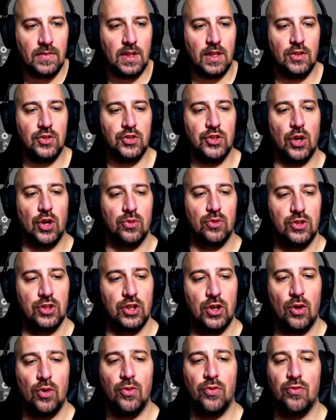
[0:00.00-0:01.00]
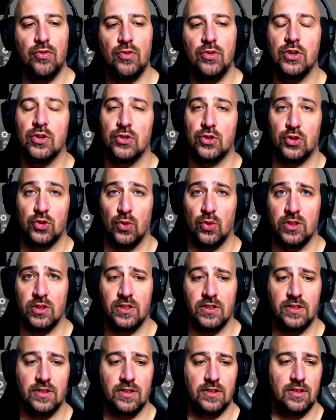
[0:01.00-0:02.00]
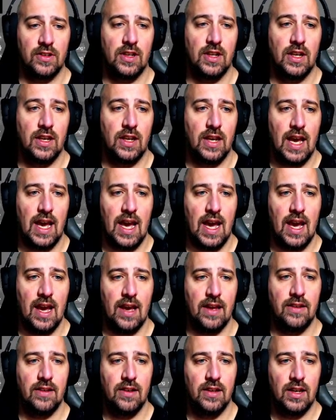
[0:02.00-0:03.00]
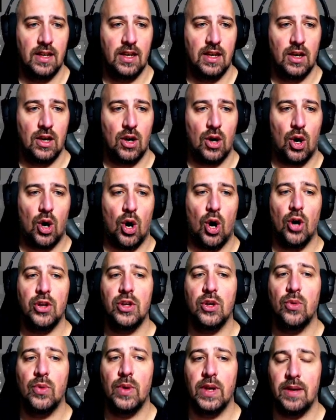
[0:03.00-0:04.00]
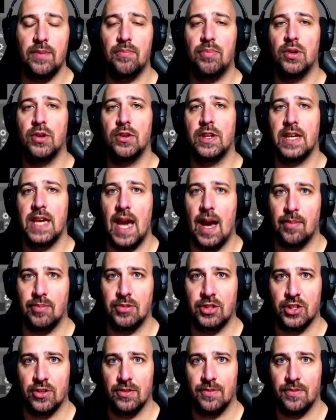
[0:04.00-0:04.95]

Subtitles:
So to go through your sources, add audio input capture.